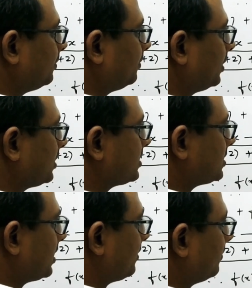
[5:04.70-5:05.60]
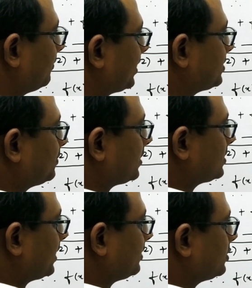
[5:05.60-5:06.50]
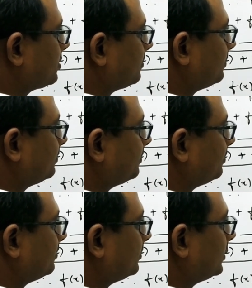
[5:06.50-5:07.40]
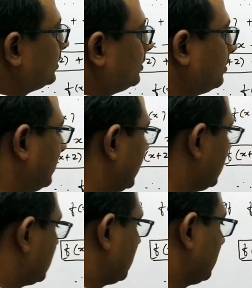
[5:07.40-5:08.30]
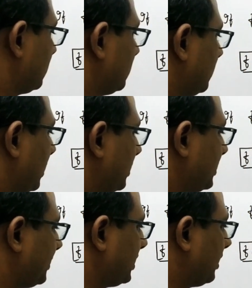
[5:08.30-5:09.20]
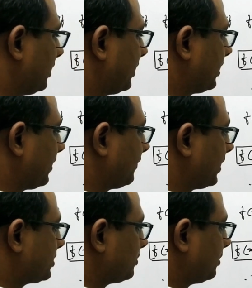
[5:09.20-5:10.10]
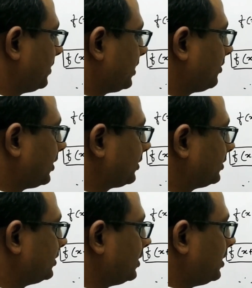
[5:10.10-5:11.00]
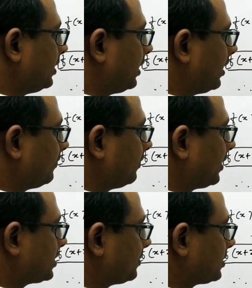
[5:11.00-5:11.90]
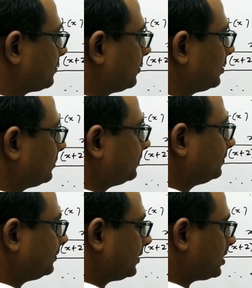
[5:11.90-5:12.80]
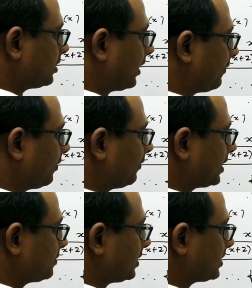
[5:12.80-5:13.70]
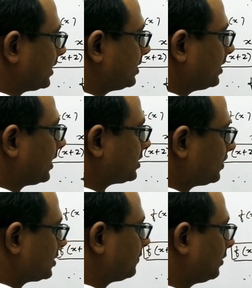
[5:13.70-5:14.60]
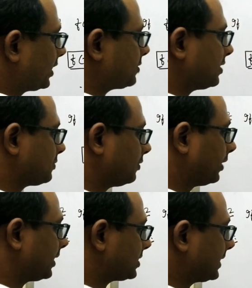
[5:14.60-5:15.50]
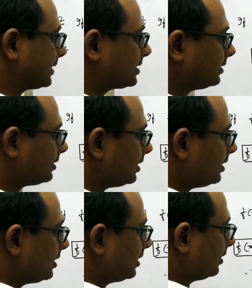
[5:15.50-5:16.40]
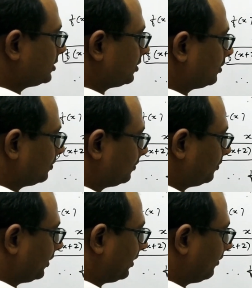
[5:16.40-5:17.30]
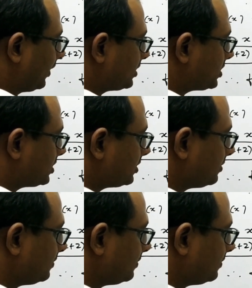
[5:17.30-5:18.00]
plus f of x plus 8, right? So ultimately I'll get fx will be equal to f of x plus 4, sorry, f of x plus 8, x plus 4 gets cancelled, and so we reached